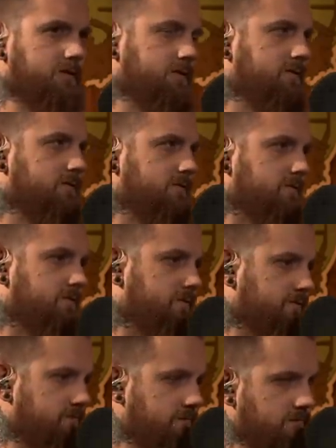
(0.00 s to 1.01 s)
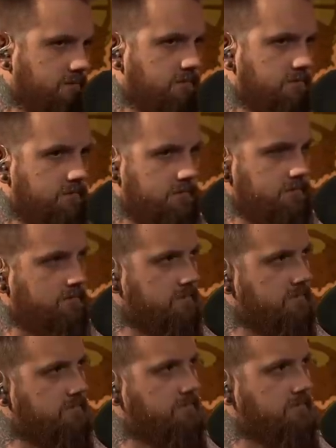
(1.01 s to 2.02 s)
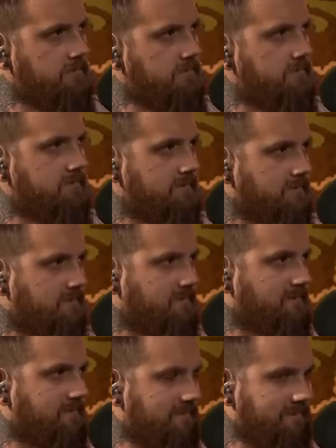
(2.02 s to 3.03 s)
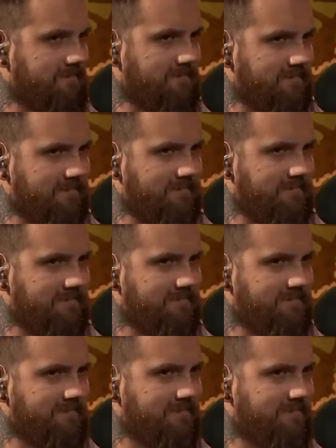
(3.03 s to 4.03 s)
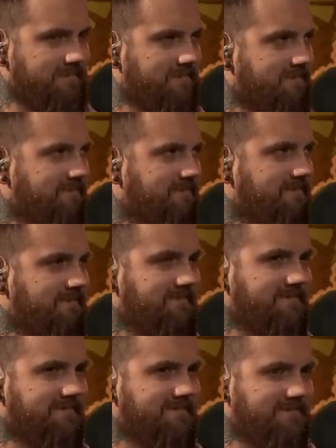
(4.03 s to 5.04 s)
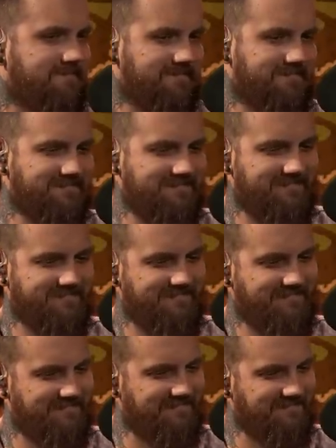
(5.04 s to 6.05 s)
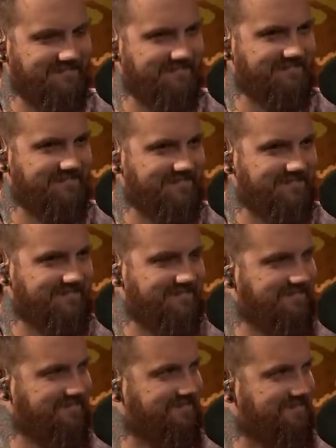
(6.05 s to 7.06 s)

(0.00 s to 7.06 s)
The person shown says nothing.